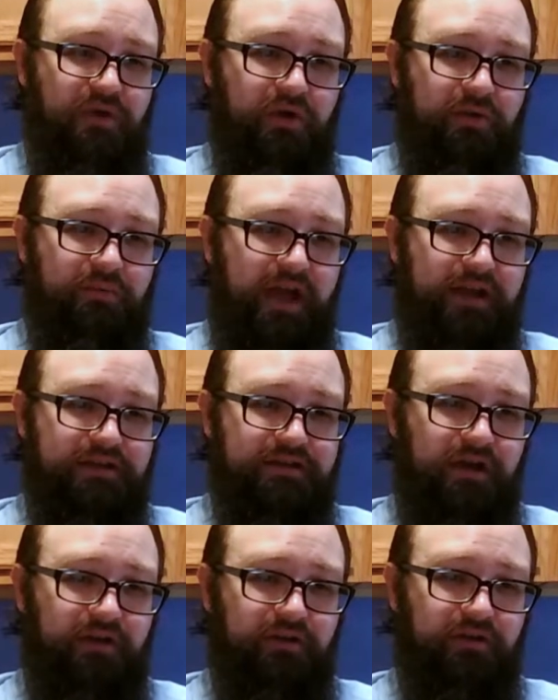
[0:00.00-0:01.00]
going back and
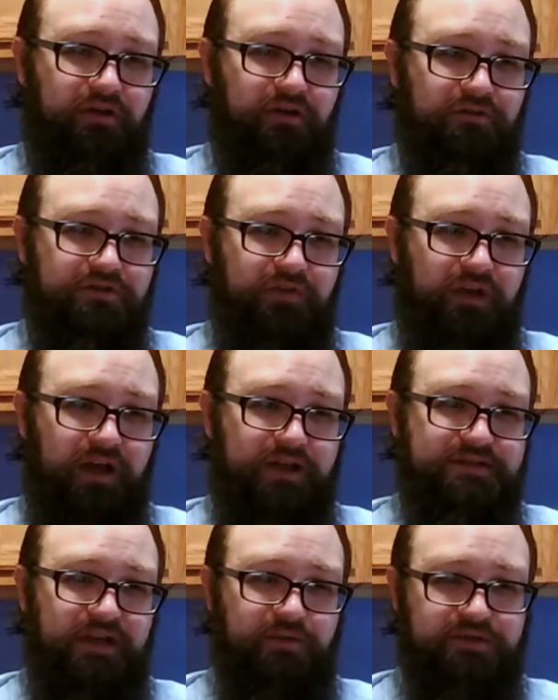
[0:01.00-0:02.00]
talking to the girl whose
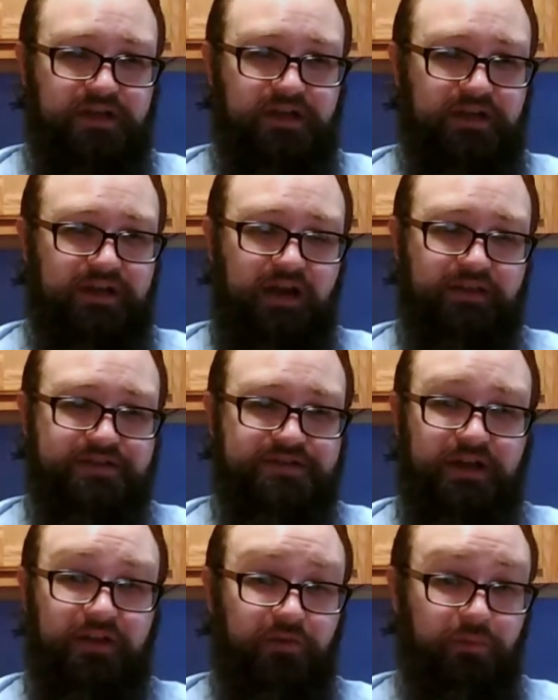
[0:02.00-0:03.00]
fiancé was kicked out of the
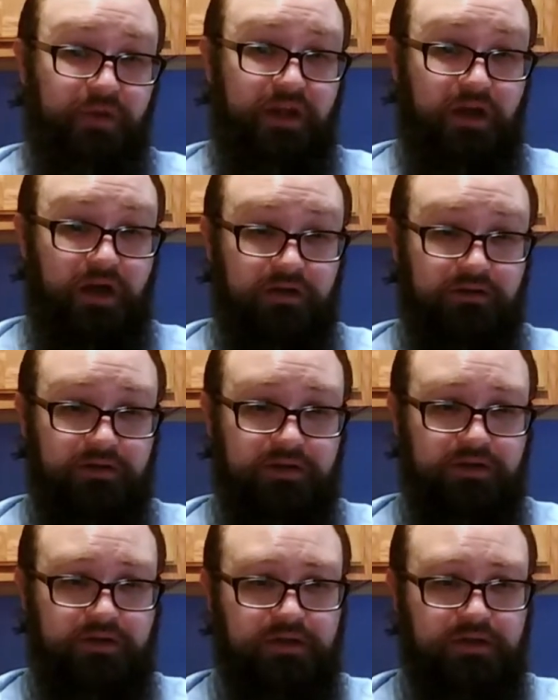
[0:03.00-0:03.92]
city for being ugly.